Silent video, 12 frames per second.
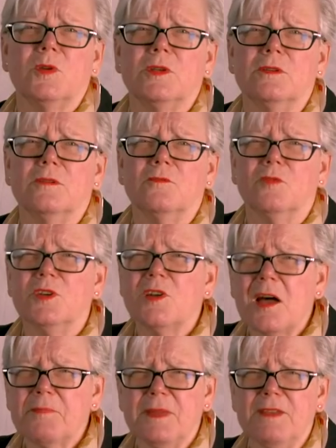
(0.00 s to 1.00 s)
would
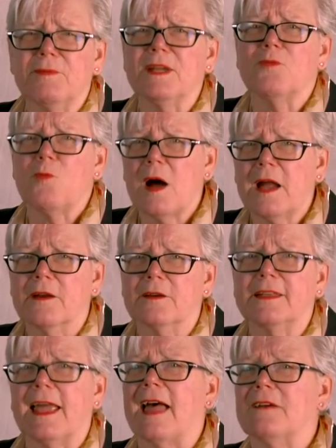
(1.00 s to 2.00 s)
not be
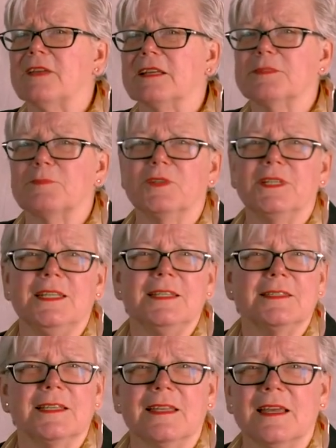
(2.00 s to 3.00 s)
required to have
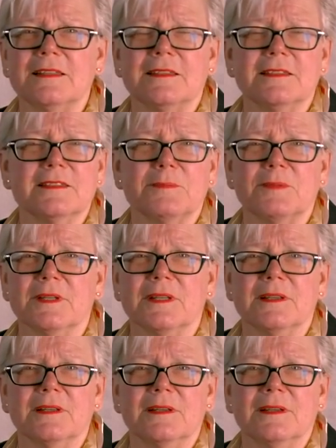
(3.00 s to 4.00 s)
expertise in that discipline?